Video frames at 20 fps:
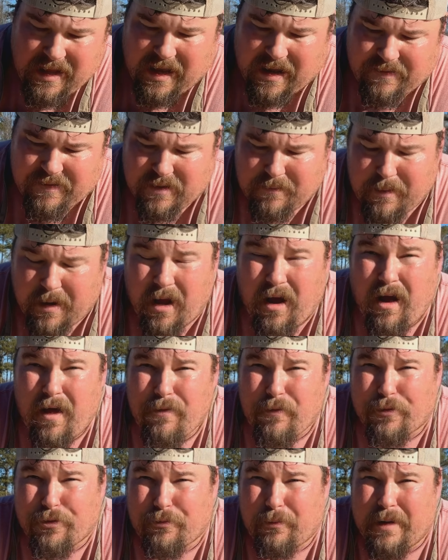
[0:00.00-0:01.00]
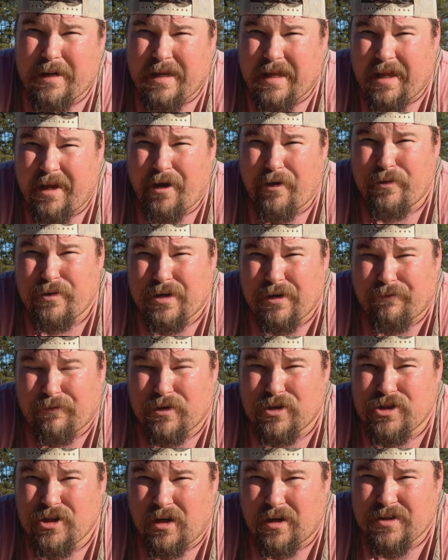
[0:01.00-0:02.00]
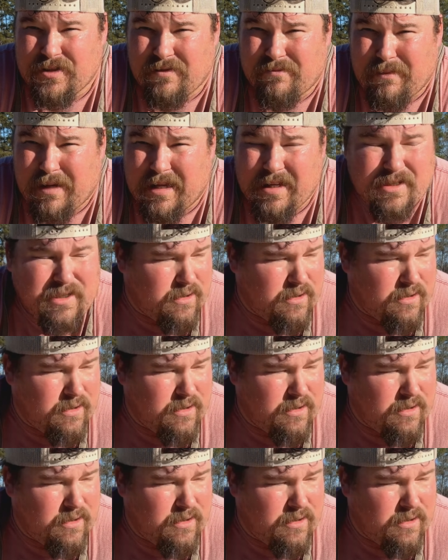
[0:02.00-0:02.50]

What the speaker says: and then my other 3 can go to different chunks of meat.